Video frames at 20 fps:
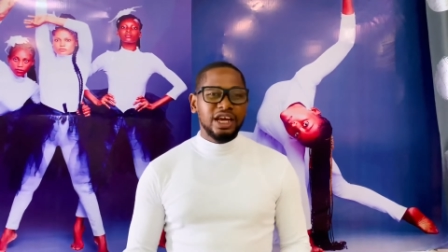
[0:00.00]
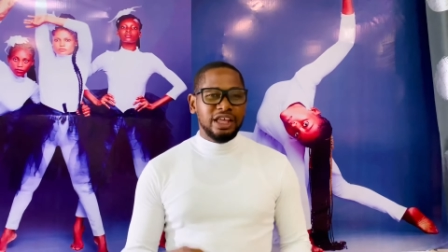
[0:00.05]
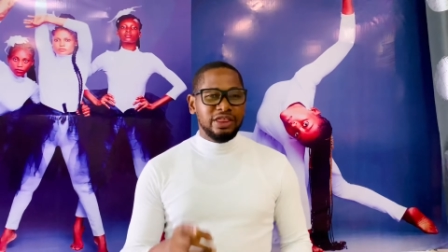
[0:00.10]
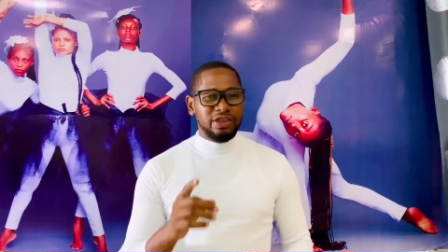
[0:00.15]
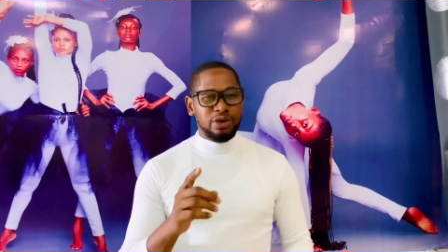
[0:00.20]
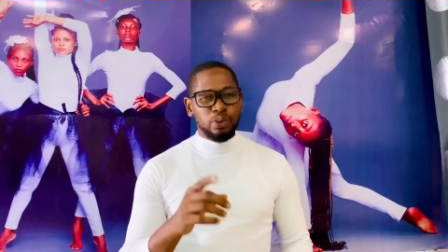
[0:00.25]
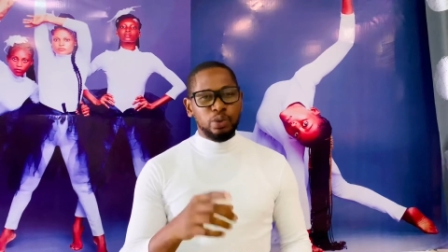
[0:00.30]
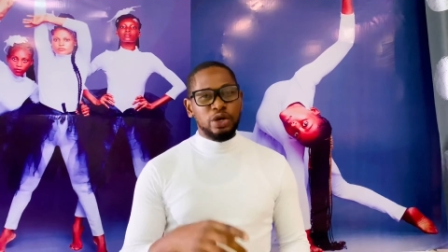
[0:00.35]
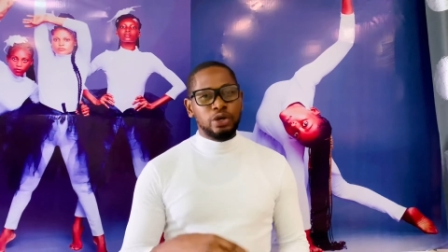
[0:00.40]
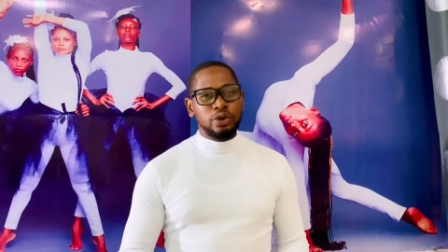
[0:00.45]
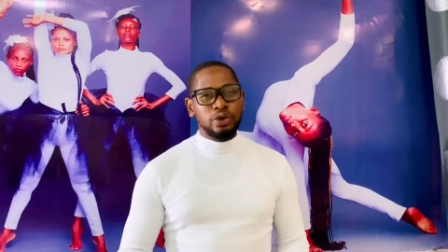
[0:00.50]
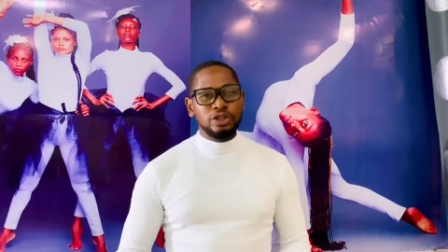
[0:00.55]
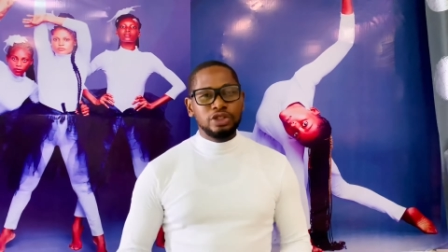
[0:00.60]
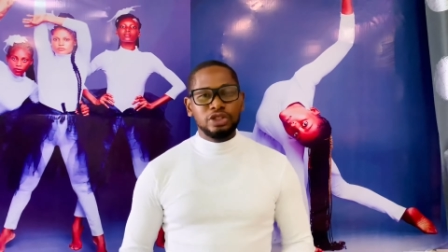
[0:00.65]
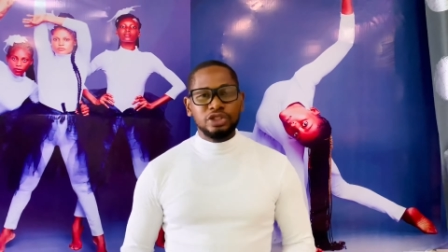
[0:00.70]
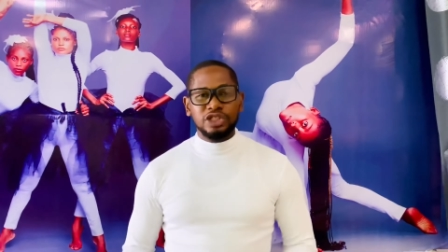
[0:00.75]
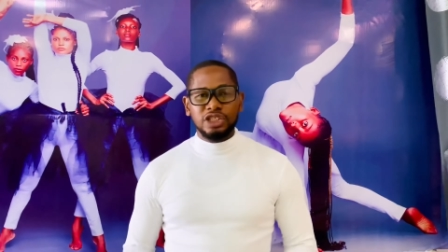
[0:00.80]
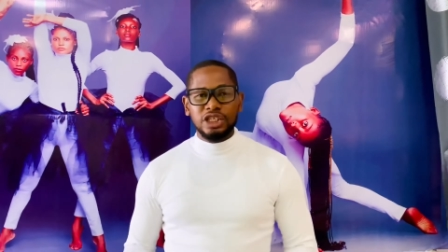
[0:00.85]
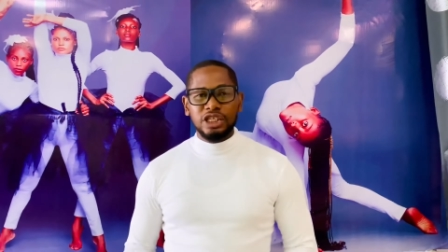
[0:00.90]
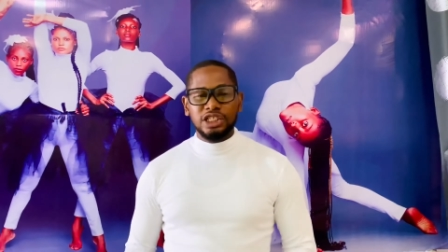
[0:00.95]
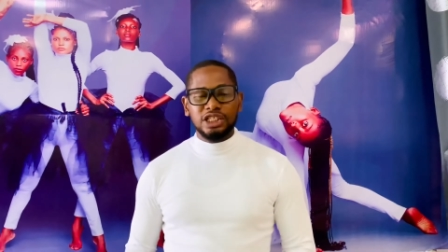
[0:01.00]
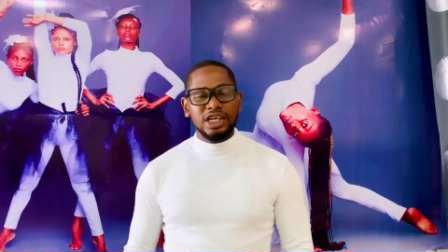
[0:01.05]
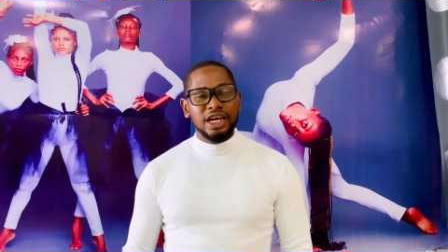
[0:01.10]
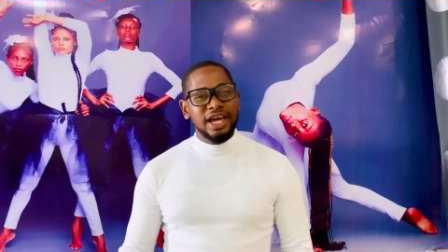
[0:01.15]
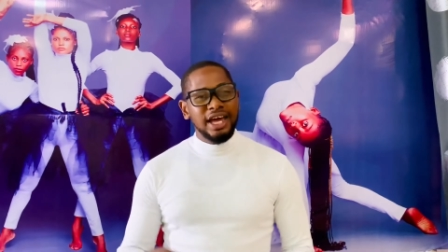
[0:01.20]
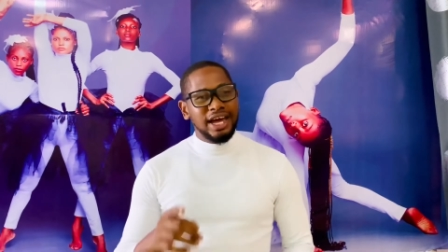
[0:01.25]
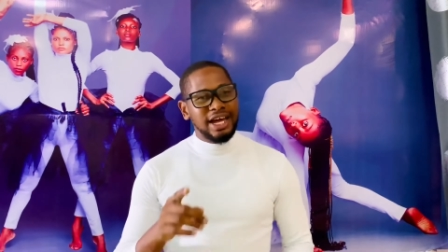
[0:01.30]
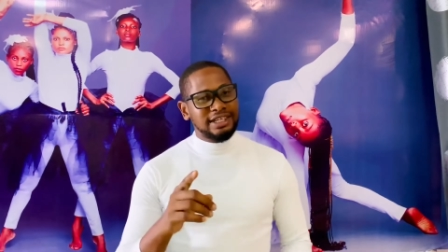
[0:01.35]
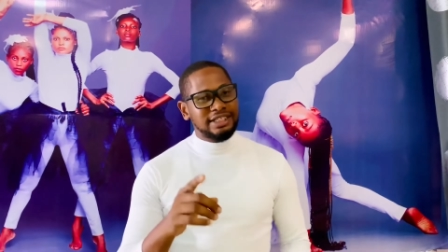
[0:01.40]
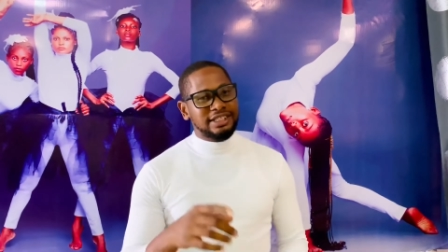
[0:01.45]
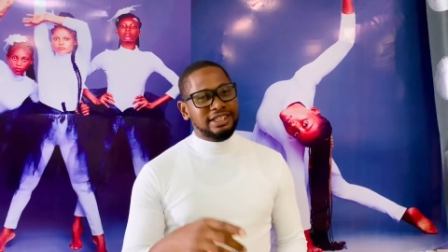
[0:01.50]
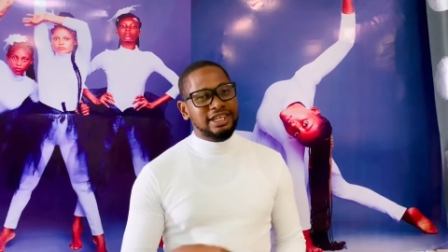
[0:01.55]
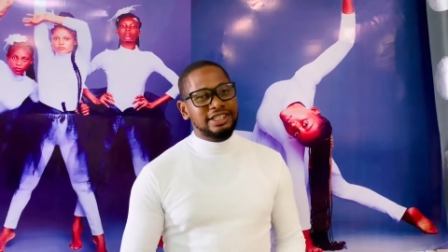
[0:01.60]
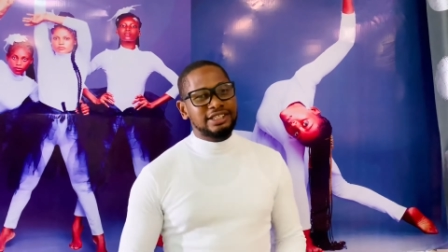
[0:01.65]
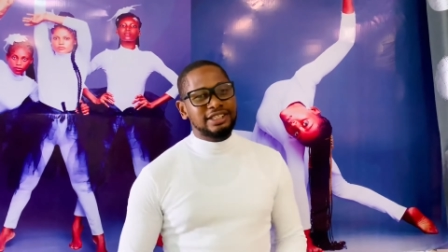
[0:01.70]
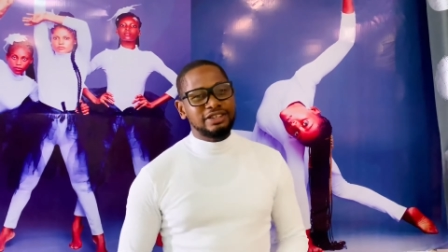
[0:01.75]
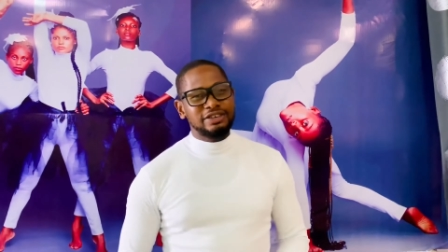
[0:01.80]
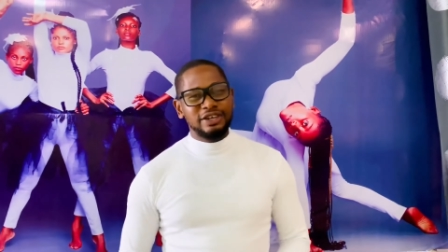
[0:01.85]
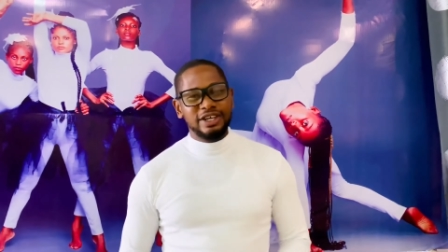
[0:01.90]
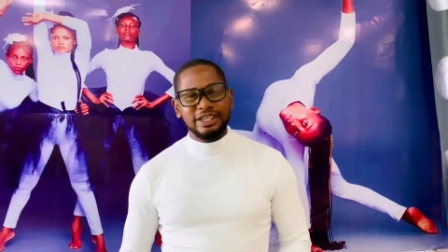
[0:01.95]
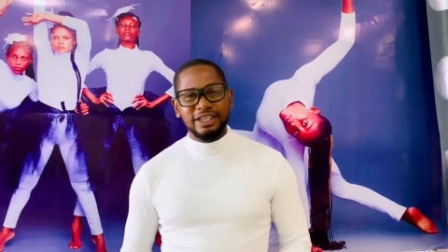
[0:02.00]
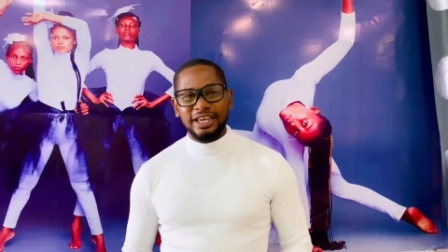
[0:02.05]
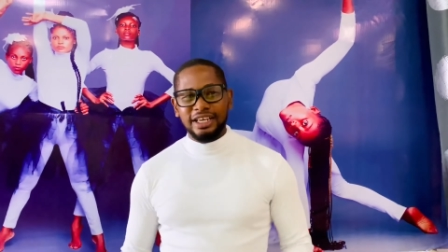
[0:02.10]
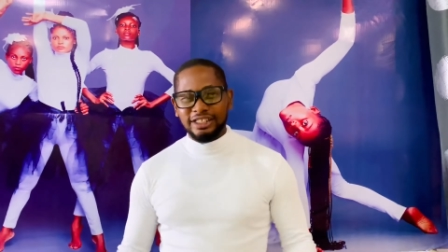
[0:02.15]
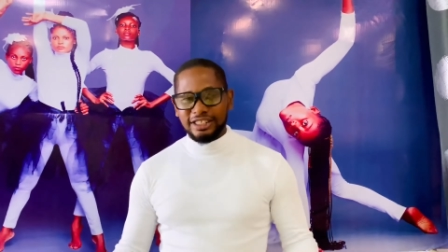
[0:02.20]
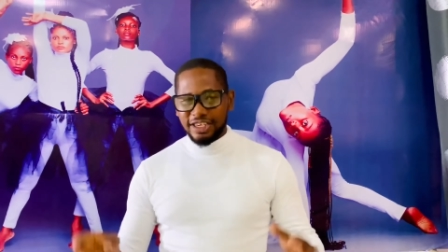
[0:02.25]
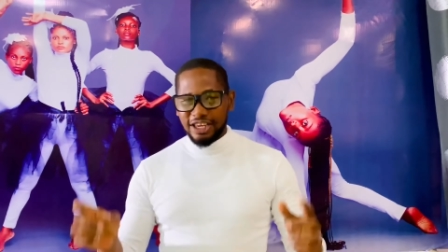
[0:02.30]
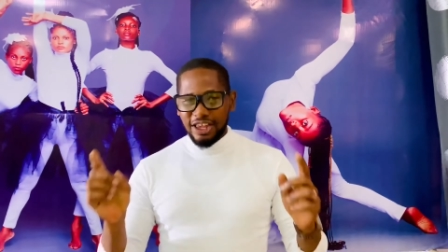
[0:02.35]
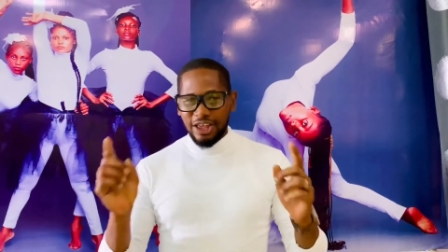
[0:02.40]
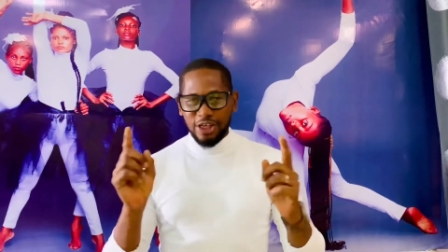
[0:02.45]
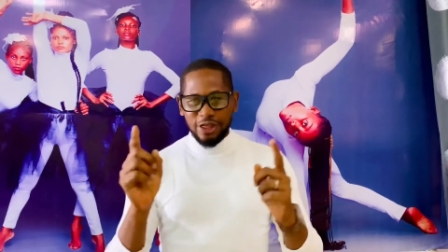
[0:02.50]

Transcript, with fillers: that we are going to teach and send to greatness.